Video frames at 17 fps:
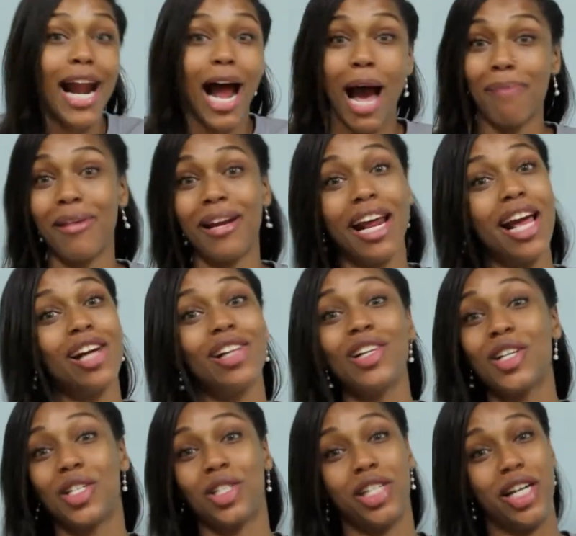And I'm an
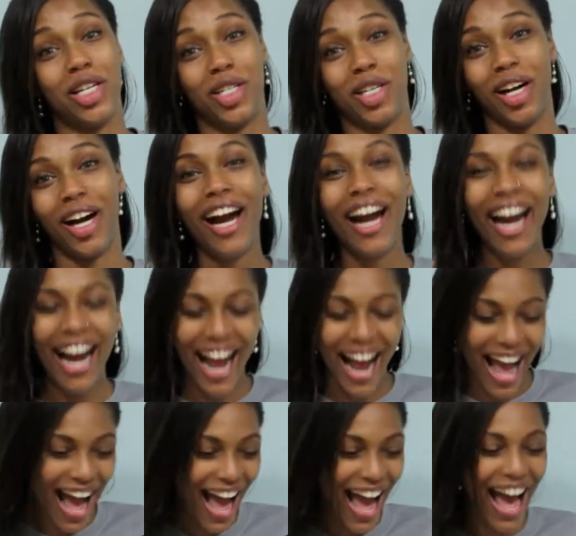English teacher.
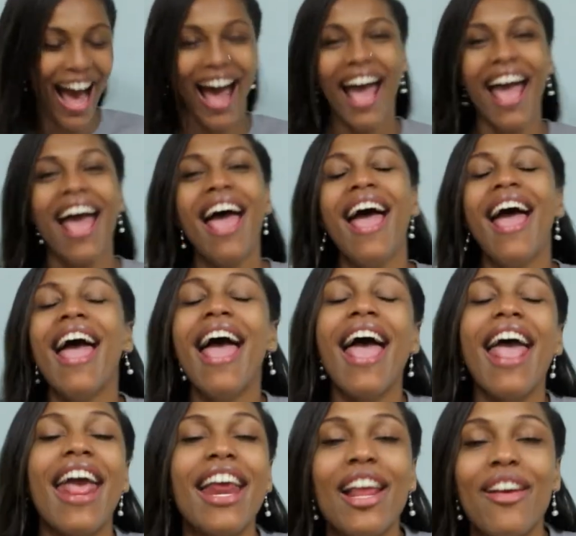
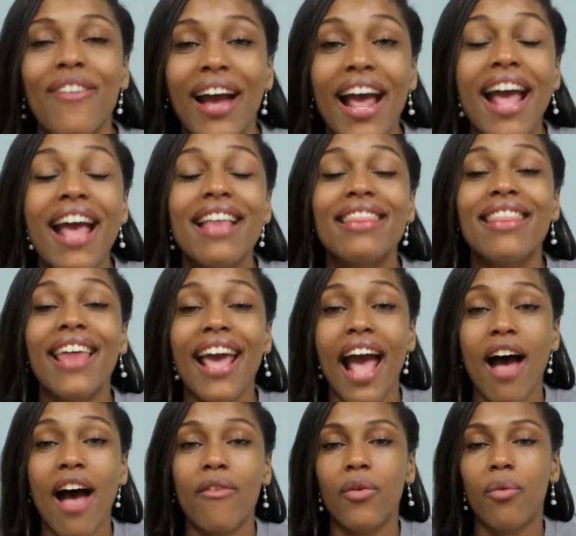Anyway,
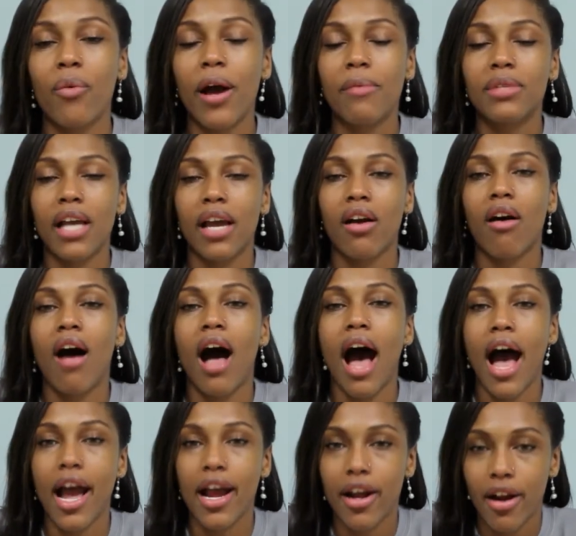they have a website called
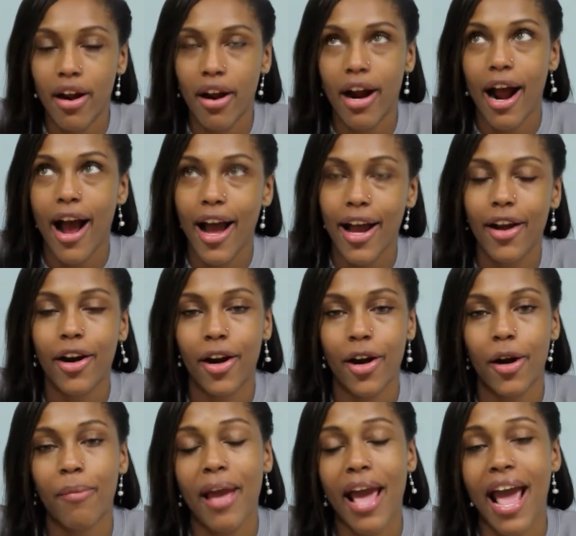
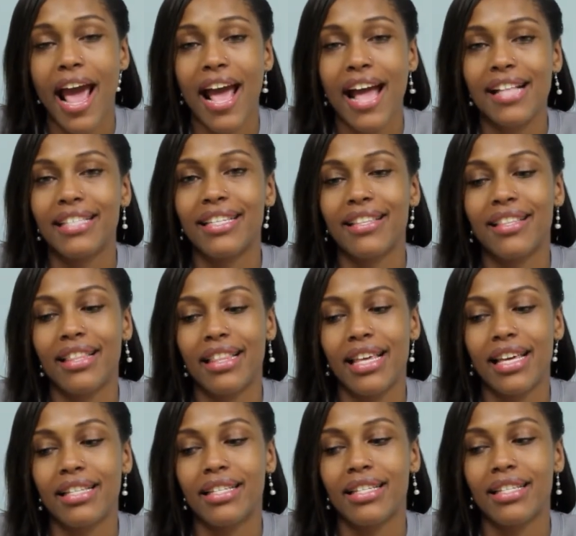iHerb, and
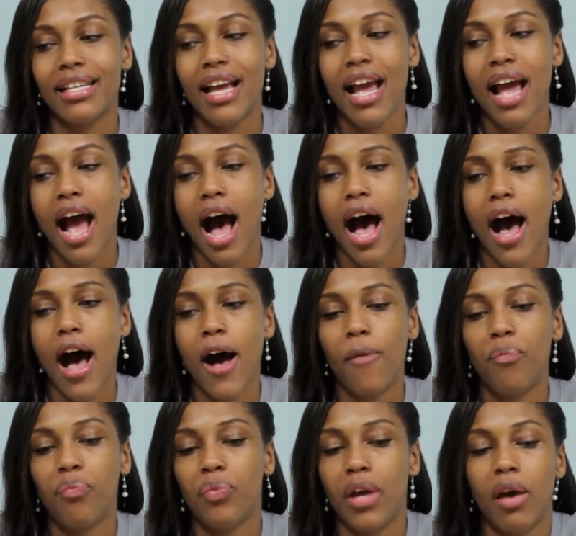it's
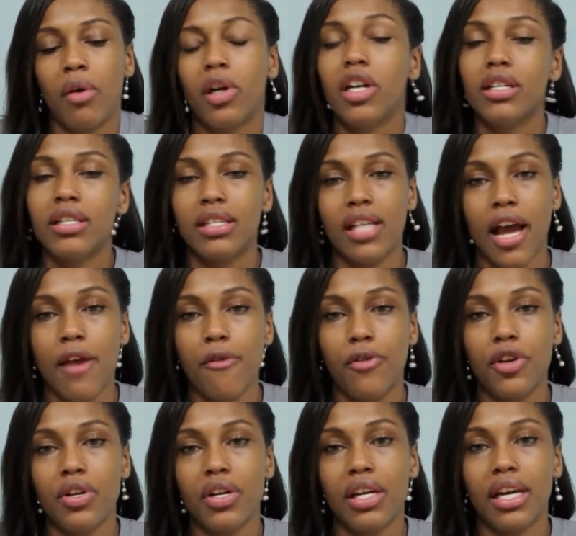a good
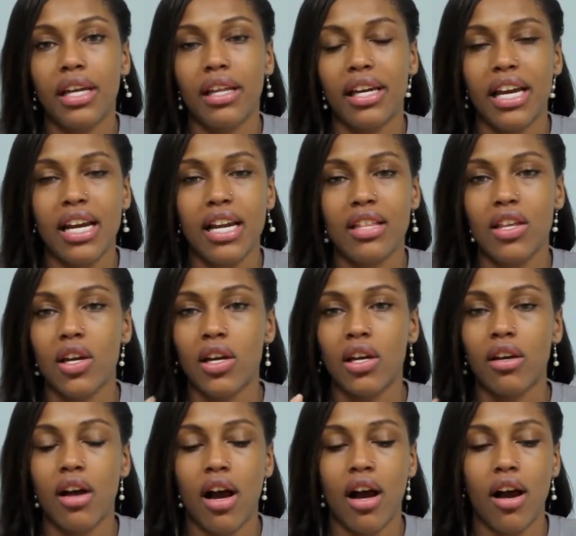site for you to get like
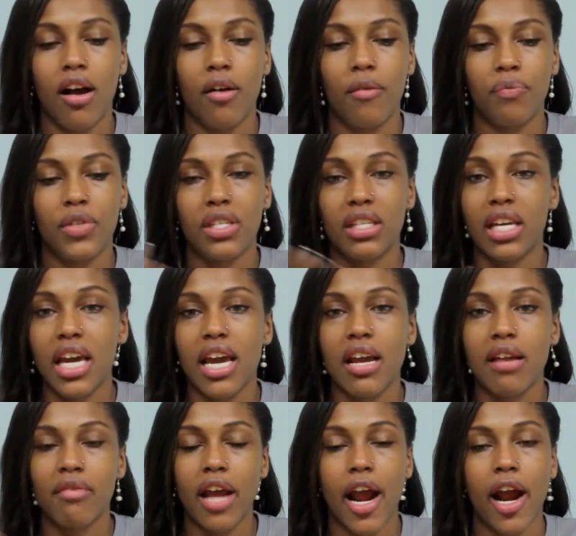anything
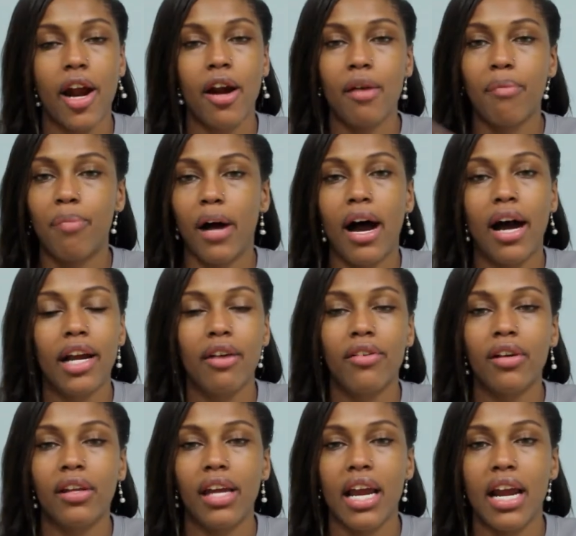skin, hair, body
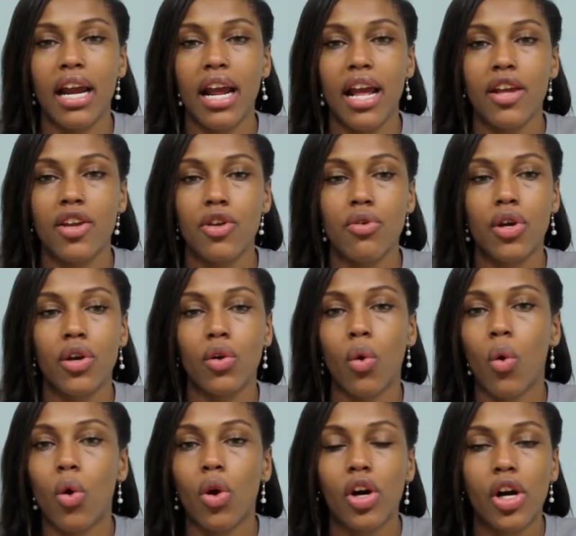related. You
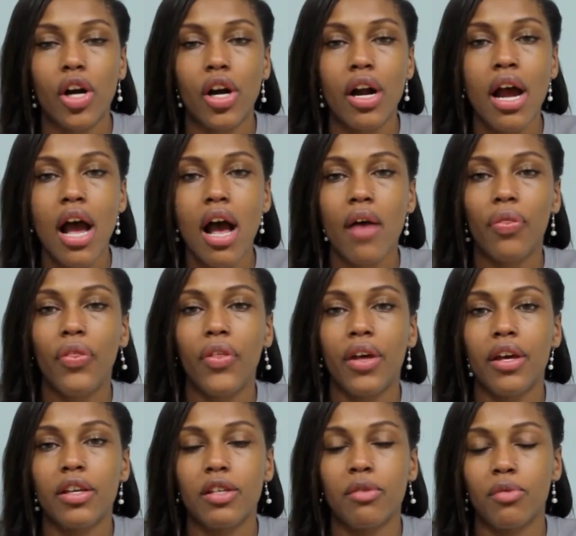can order
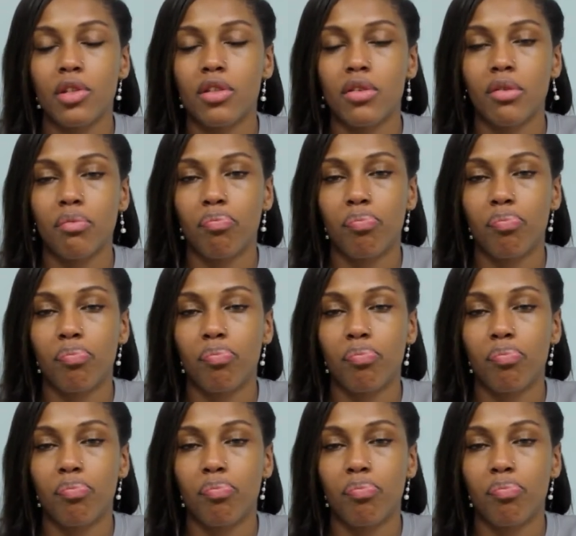the